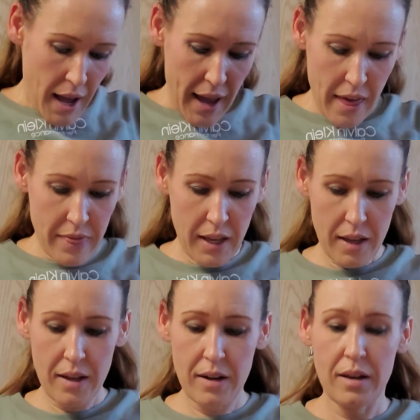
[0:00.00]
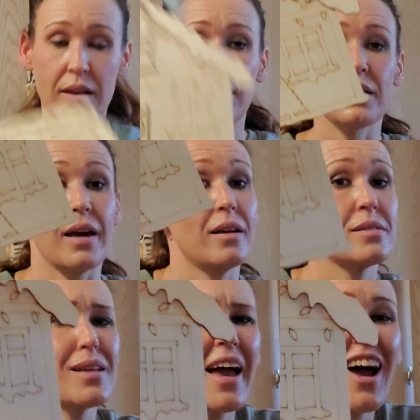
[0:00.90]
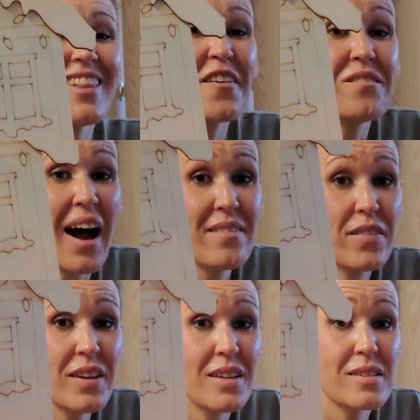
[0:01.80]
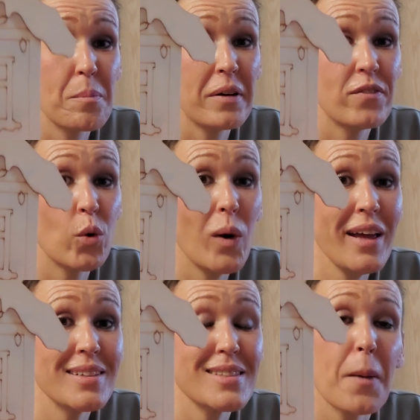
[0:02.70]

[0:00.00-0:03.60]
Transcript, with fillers: And then Yes, I got like five of these, but for what?